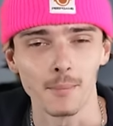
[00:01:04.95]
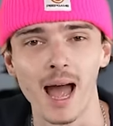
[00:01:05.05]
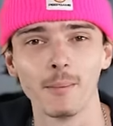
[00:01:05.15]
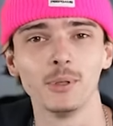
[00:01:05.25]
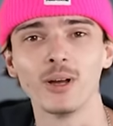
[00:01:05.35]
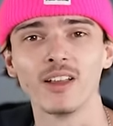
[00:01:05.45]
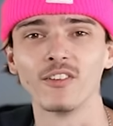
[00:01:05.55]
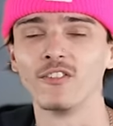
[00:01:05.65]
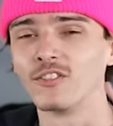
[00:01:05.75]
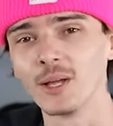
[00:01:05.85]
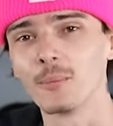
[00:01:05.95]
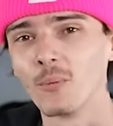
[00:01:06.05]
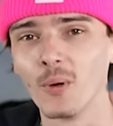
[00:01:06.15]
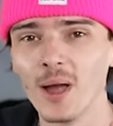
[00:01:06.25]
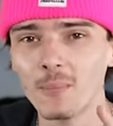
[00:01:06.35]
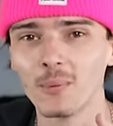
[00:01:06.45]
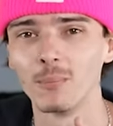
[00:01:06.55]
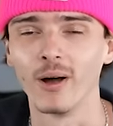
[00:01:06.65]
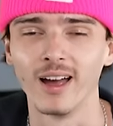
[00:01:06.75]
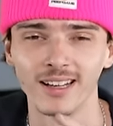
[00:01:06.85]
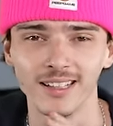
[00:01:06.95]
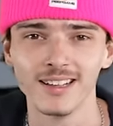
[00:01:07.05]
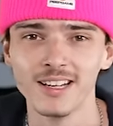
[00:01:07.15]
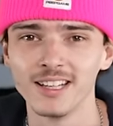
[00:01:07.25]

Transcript: I'm happy you got the flip whip, but you